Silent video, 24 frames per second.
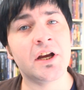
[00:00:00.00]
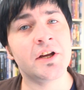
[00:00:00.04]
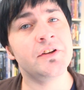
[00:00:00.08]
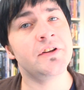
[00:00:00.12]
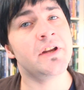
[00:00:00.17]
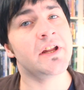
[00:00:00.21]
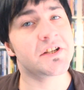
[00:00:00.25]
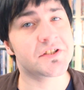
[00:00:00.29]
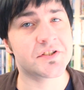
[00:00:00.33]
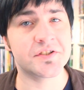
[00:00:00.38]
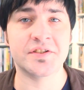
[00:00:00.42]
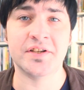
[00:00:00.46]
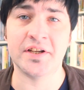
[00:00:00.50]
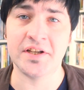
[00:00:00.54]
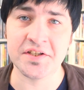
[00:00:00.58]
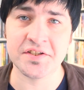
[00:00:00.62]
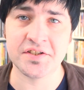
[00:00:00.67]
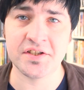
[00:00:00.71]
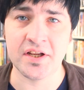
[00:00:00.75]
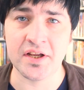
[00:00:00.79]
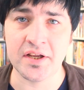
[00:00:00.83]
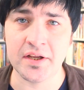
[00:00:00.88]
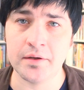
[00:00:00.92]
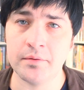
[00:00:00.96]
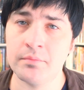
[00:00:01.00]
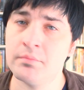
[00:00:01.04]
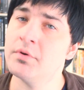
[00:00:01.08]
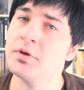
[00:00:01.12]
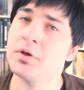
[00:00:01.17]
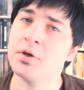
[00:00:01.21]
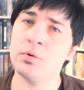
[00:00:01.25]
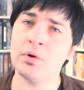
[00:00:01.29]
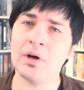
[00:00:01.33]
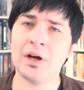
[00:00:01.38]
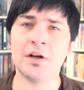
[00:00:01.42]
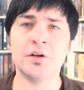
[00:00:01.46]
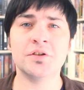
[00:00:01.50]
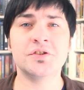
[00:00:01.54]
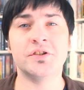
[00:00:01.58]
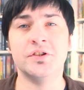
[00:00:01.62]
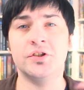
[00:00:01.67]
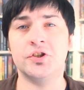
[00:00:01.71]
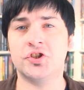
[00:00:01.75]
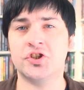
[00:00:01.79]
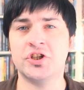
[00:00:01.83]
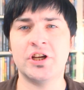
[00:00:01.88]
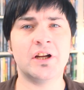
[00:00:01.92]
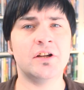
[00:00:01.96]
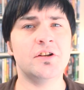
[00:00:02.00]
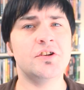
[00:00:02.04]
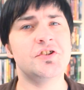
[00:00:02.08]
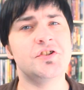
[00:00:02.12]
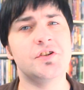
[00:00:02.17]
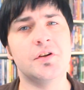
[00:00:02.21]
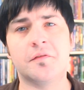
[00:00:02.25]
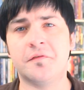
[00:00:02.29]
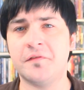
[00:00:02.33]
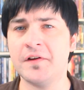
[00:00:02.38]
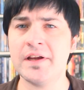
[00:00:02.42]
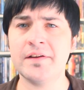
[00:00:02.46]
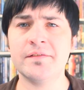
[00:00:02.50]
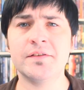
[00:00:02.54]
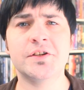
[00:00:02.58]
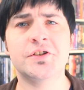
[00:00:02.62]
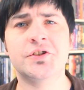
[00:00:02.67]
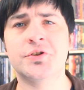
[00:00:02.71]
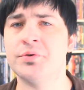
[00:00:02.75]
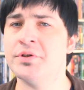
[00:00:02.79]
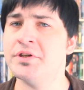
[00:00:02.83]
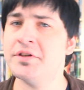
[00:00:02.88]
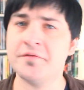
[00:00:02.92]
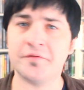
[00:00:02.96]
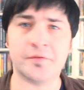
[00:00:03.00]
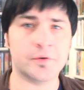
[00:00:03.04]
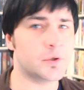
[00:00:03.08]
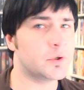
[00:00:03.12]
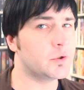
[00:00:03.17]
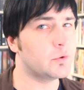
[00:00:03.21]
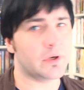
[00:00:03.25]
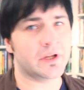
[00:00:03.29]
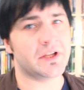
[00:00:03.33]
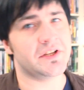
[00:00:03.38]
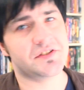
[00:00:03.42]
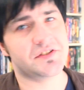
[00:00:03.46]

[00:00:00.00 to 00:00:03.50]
Garden Exercise Day. Go out and challenge your favorite tree for a